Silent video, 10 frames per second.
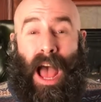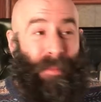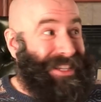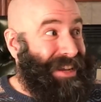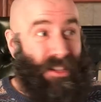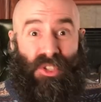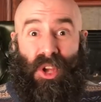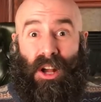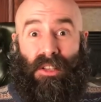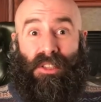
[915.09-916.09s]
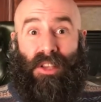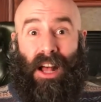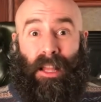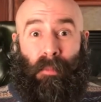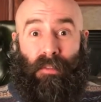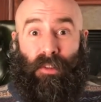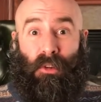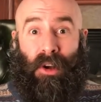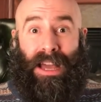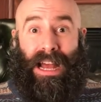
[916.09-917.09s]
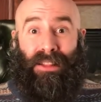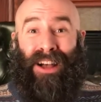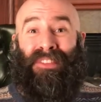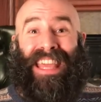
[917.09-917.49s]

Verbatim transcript: I mean, take the Song of Solomon, for crying out loud.